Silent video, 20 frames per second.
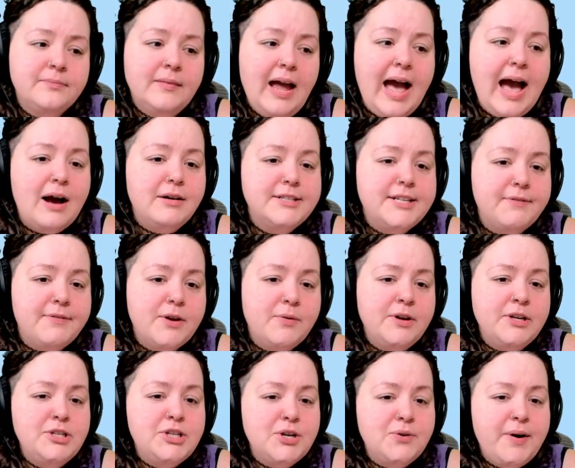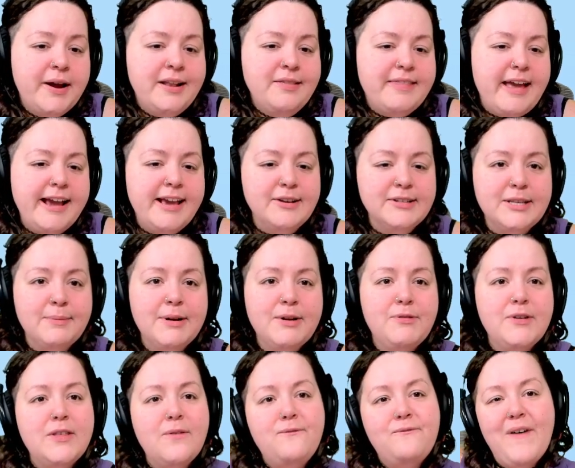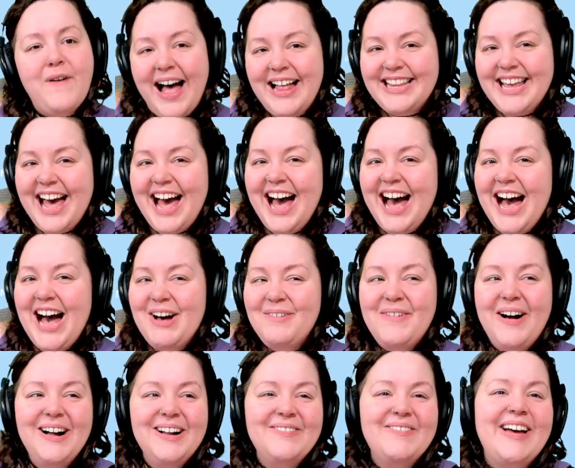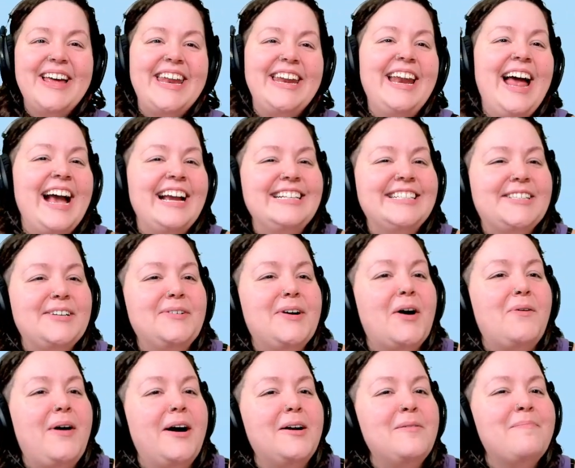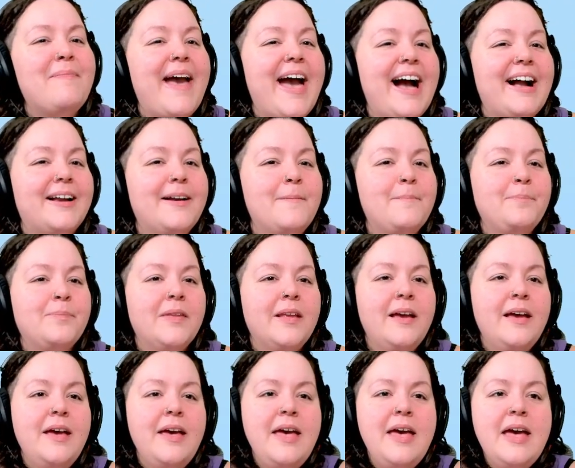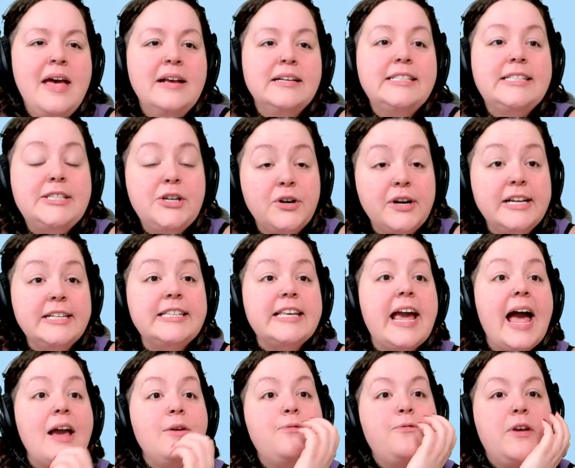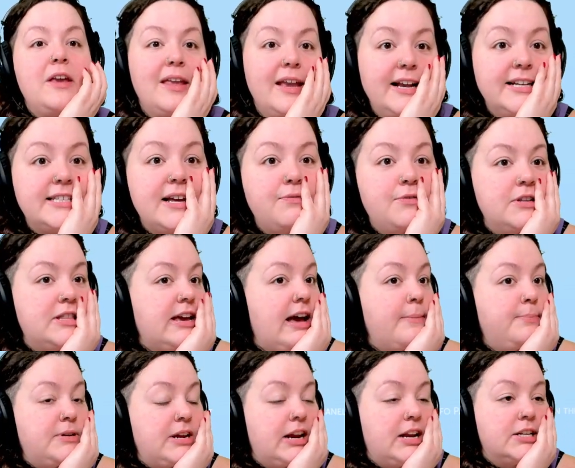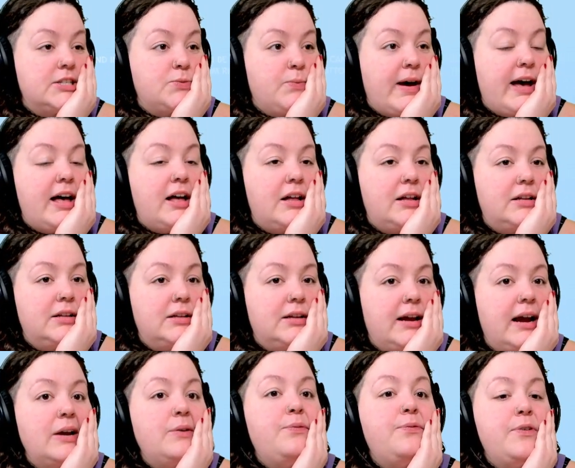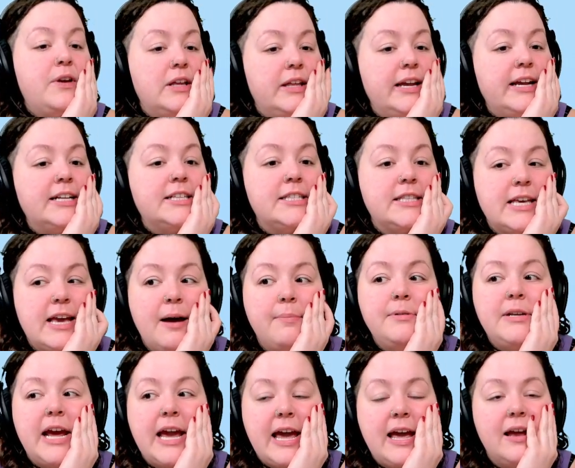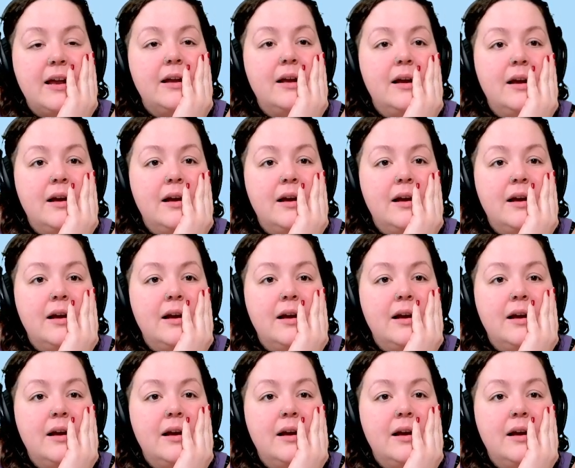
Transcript: How's everyone doing? Thank you so much for the follow. Welcome on and Hi, Zuko. Welcome back. Seriously, I feel like it's after the update as well. I feel like it's the update.